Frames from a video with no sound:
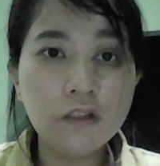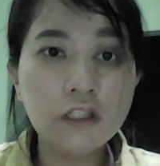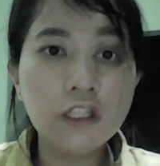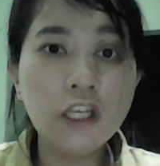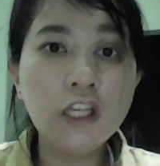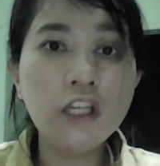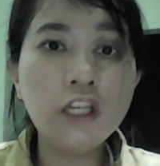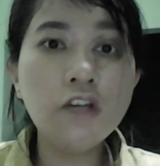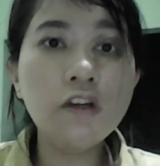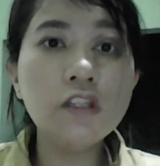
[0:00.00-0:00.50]

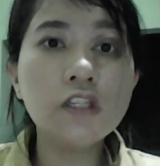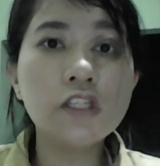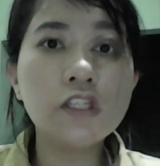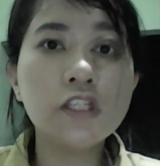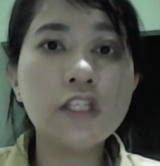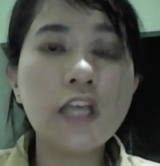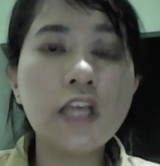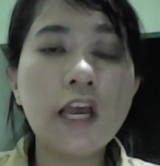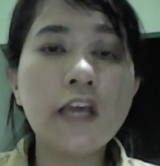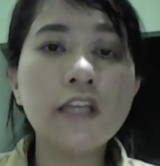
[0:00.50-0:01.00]
In the United
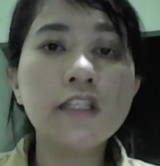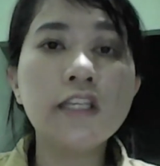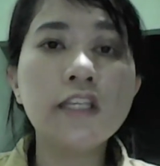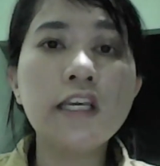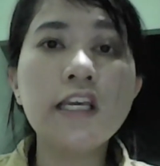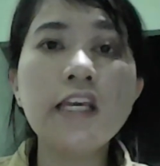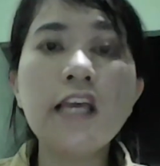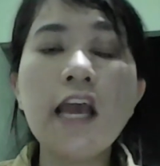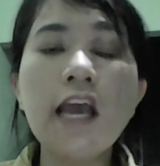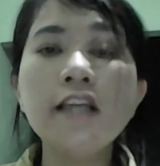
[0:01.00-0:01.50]
States,
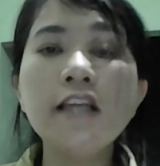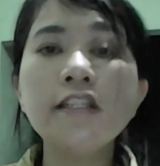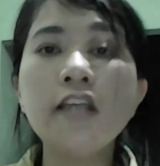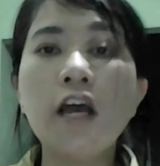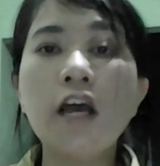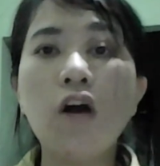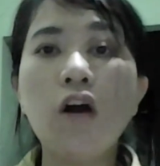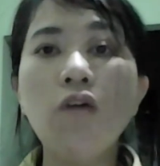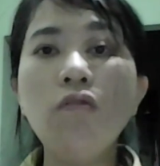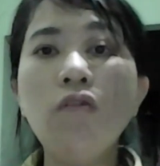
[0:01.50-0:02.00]

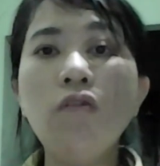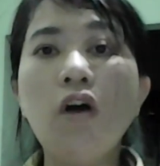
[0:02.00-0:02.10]
ESL,